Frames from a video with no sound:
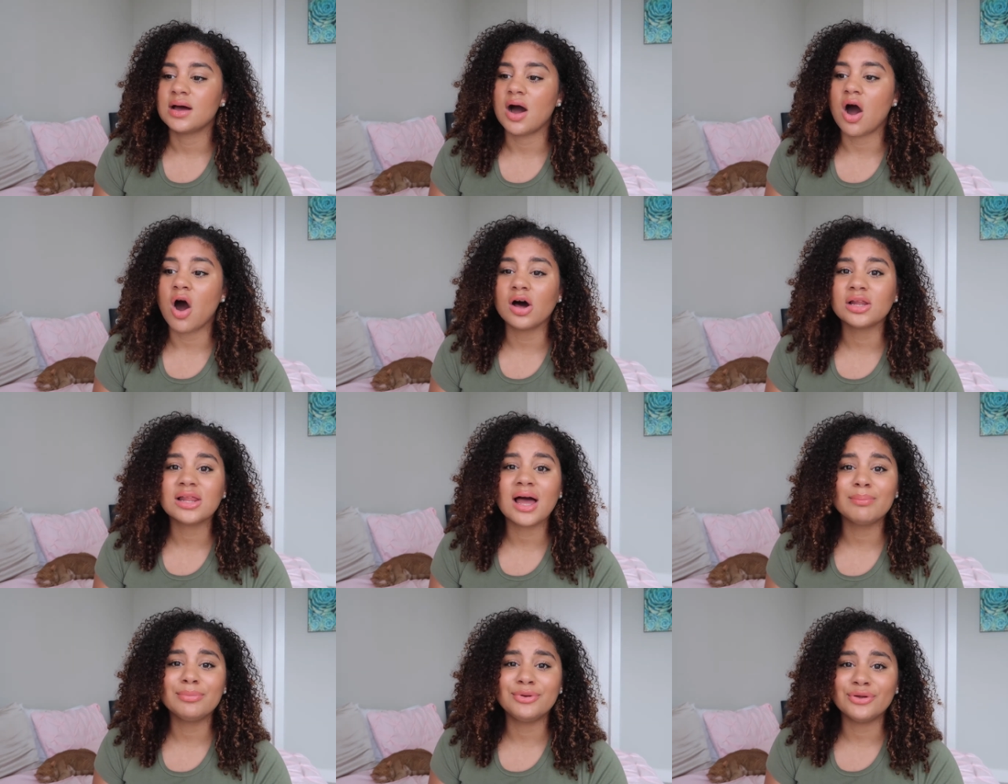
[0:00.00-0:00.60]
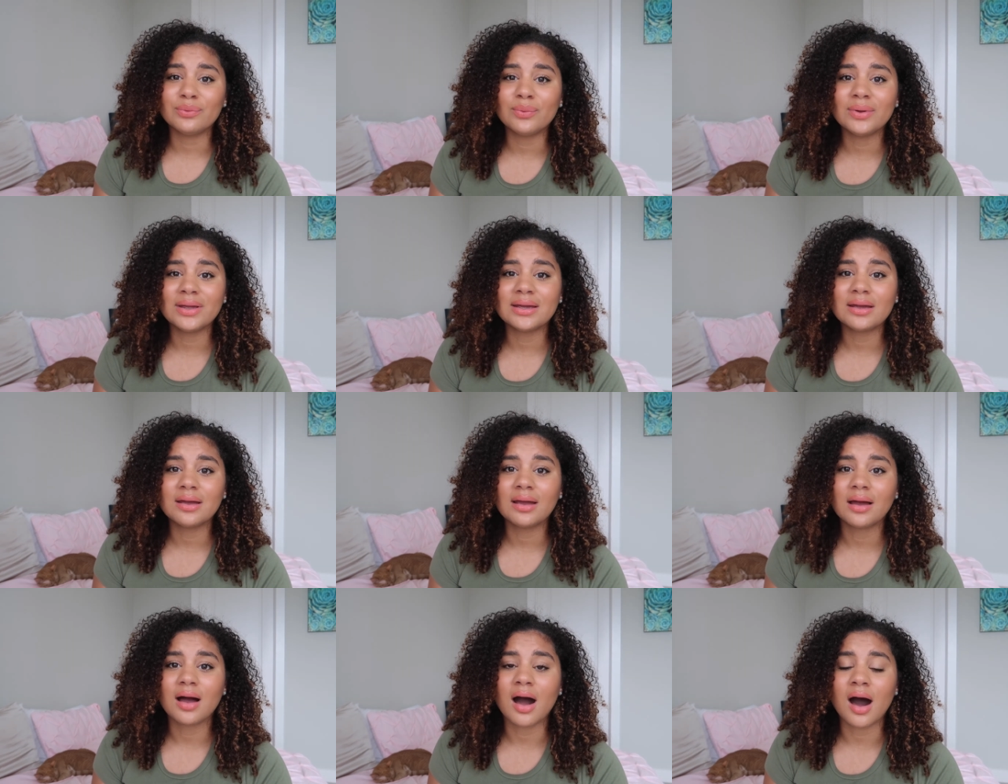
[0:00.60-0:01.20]
all i'm
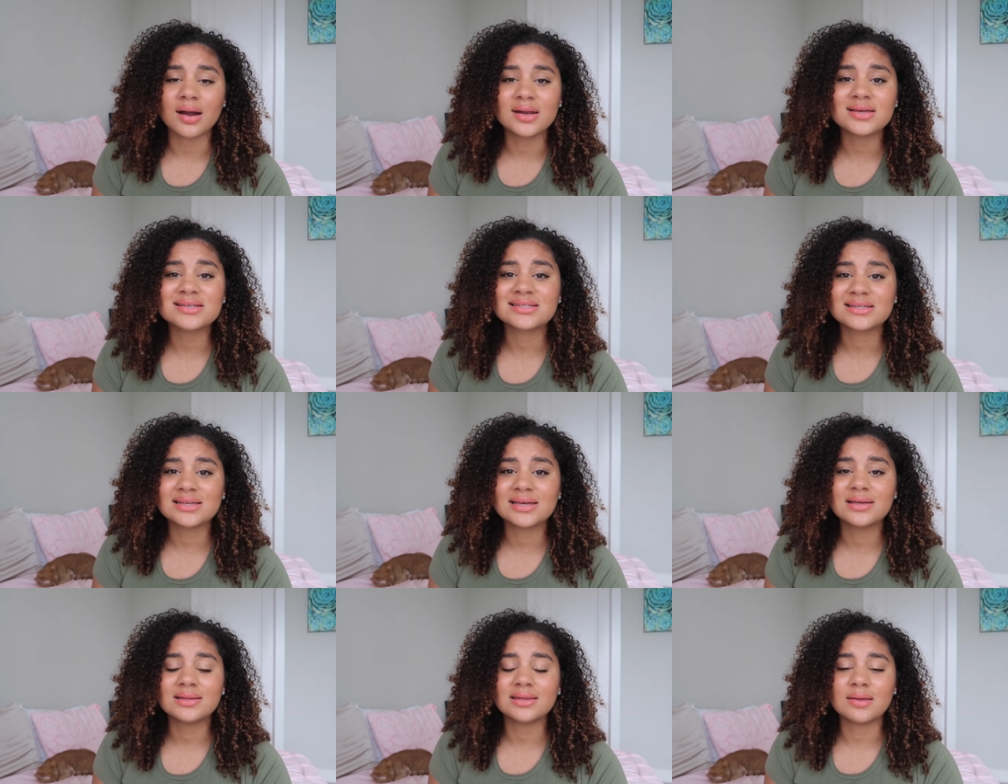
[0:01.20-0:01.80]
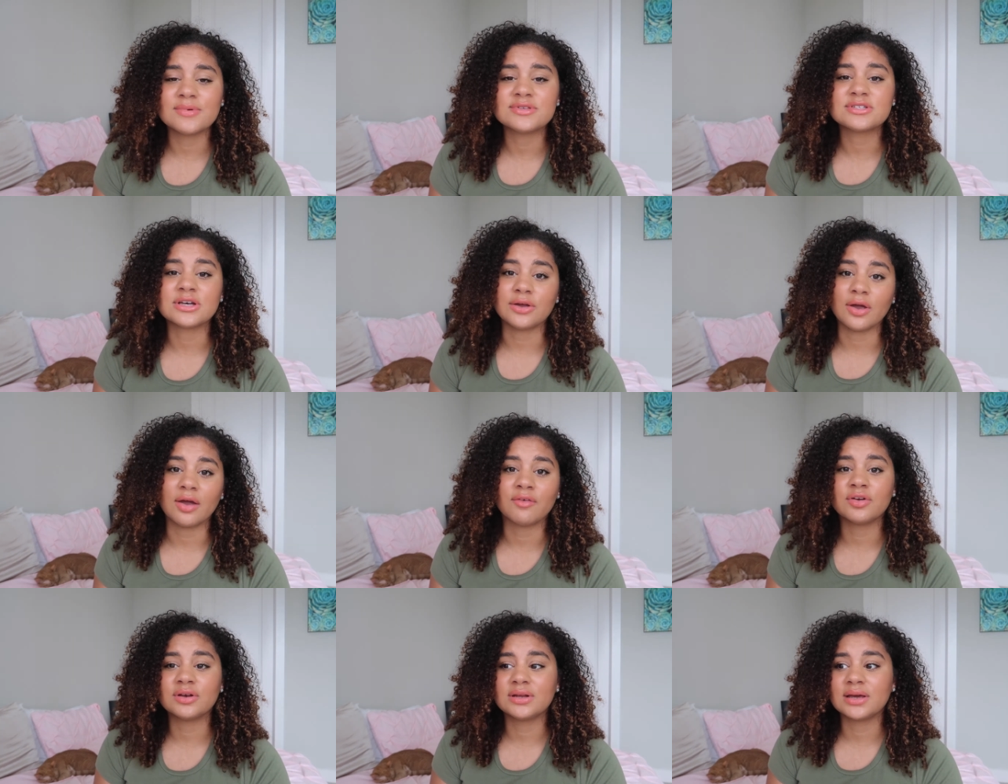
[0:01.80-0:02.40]
doing honestly let me tell you
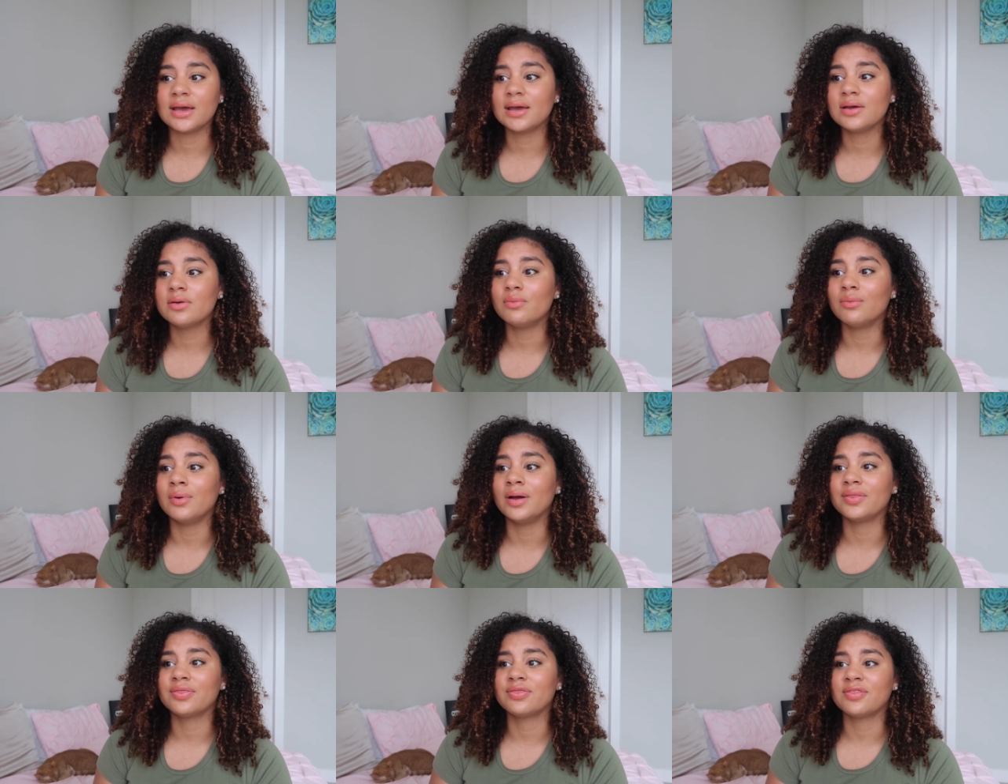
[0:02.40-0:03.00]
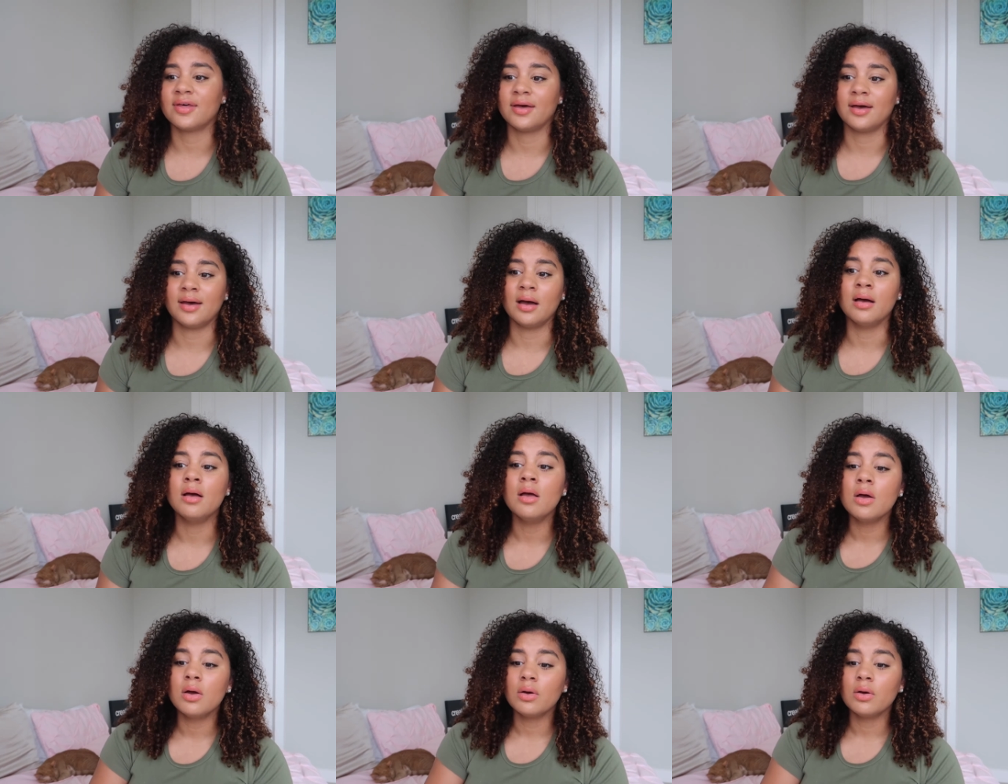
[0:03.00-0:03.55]
every day with the